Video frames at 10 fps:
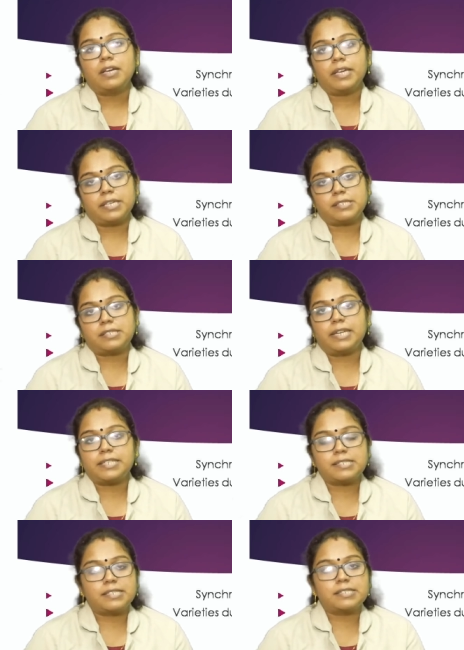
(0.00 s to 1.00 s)
Yes,
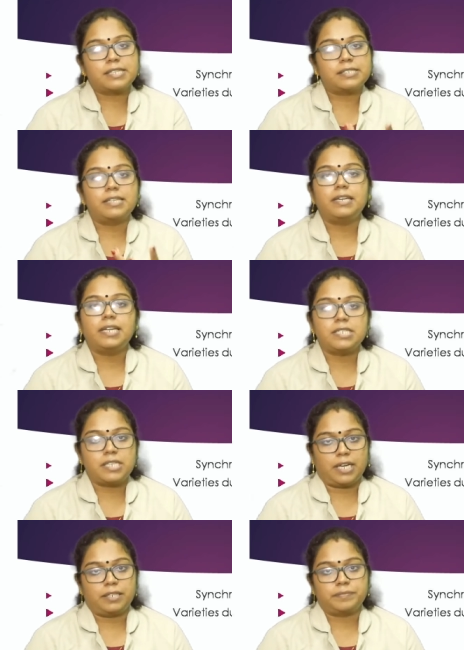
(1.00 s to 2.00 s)
let us discuss in
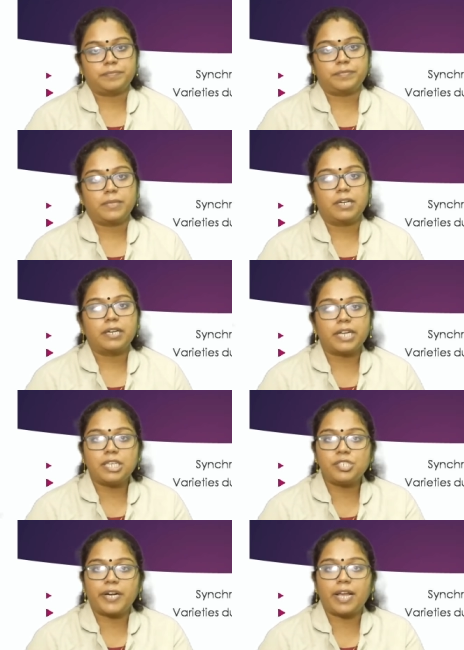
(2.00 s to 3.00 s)
detail
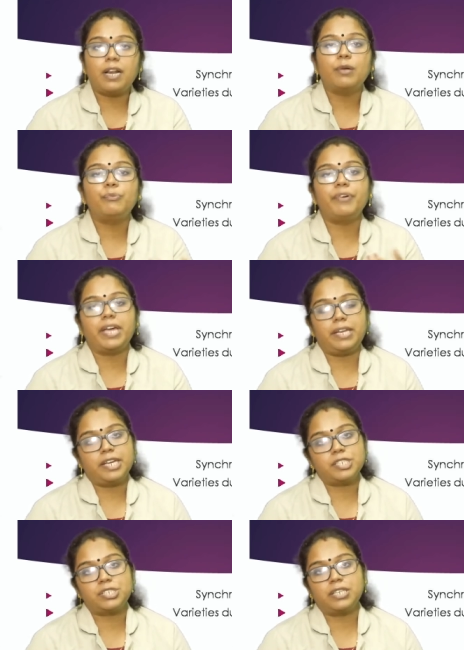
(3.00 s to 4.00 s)
regional
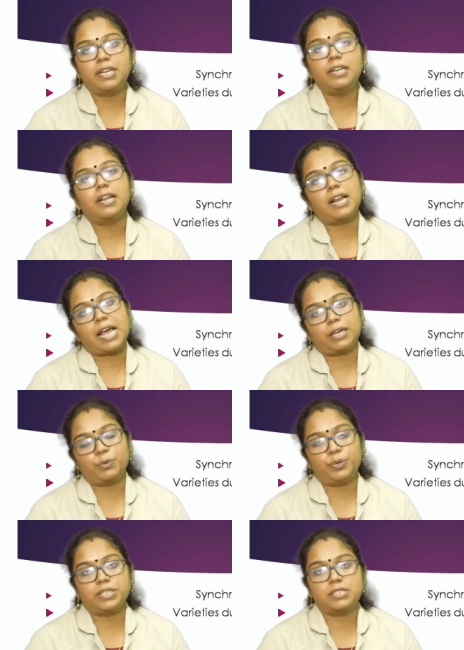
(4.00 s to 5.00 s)
variation in
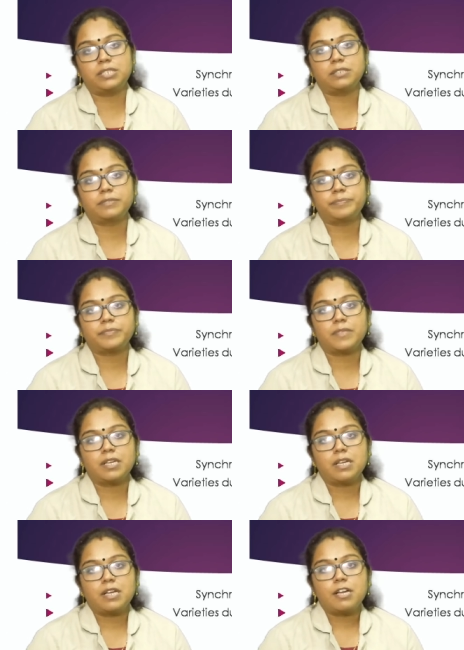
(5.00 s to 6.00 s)
language.
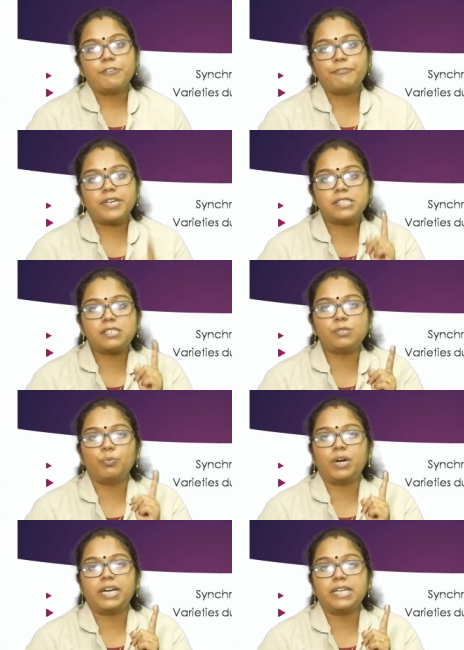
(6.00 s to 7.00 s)
First
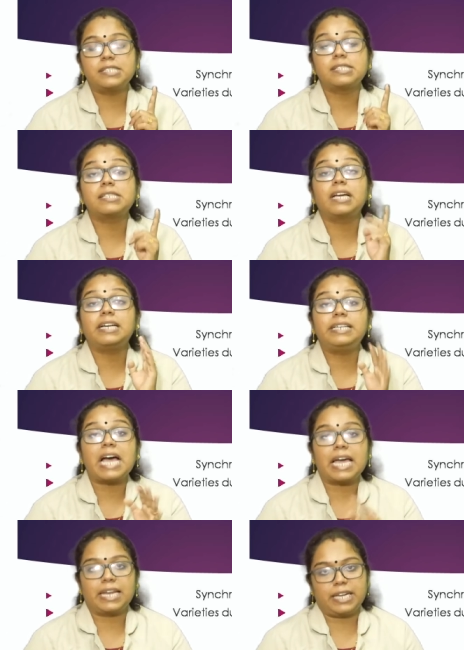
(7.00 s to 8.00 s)
one is
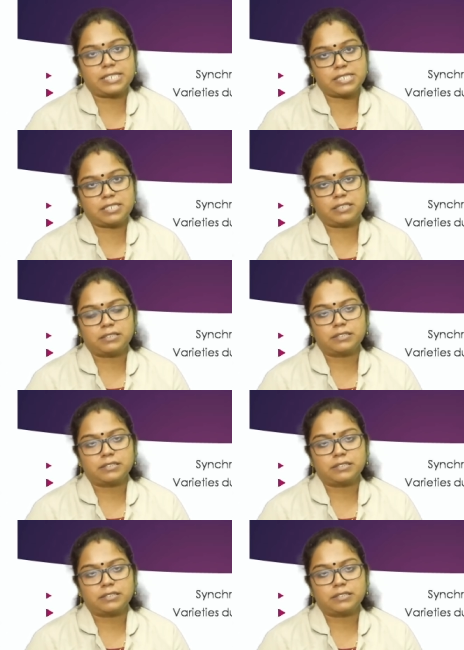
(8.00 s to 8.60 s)
dialect.